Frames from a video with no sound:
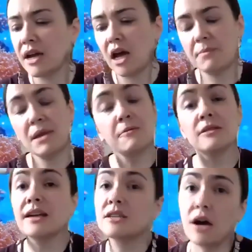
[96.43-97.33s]
Uh, people
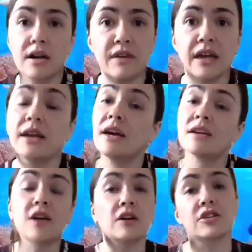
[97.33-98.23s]
like Donovan,
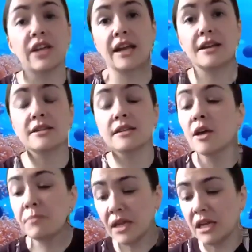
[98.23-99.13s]
Dr. Candace,
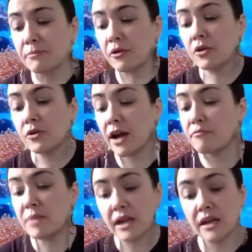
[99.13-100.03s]
people who
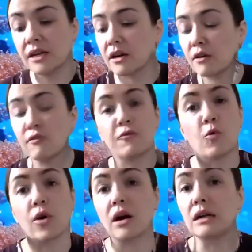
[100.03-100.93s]
have been here
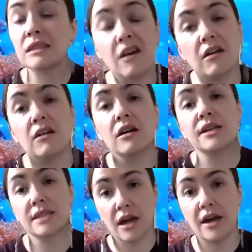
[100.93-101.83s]
for a long
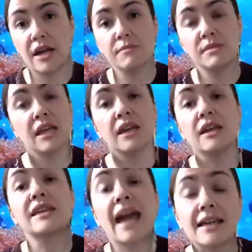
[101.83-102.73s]
time saying,
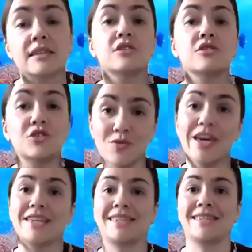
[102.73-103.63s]
yes, do
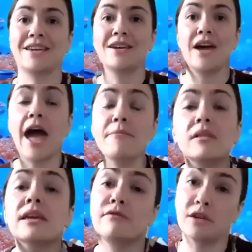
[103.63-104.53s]
this. I
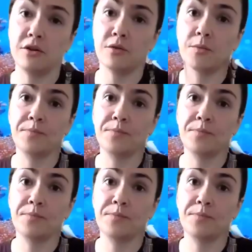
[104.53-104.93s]
believe in you.